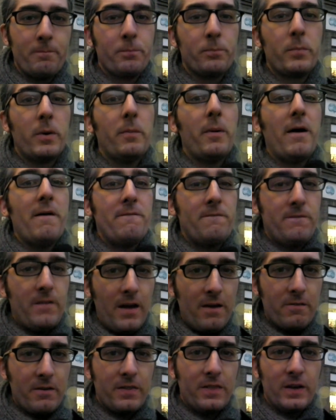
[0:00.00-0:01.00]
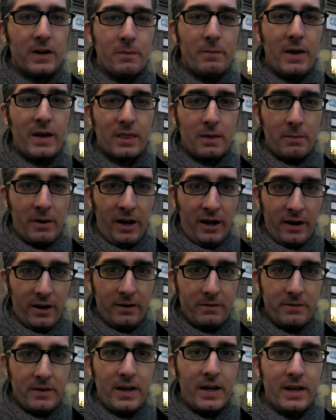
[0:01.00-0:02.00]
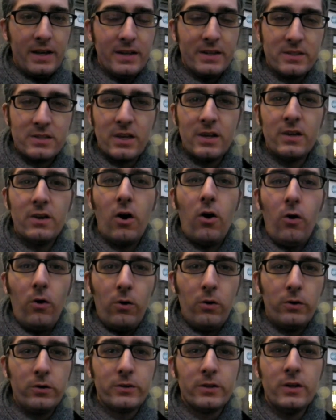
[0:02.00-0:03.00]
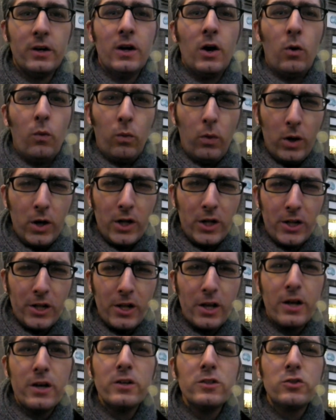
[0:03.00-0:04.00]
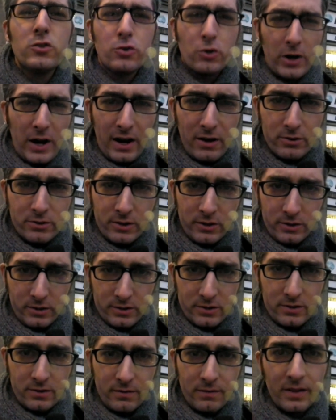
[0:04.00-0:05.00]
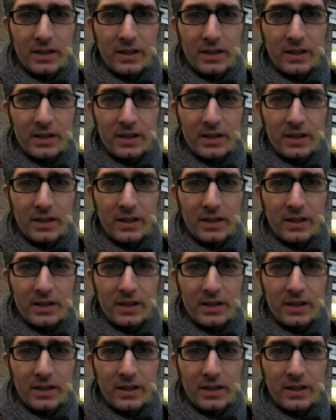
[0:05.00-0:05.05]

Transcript: but my favorite thing to make them out of is old wool trousers.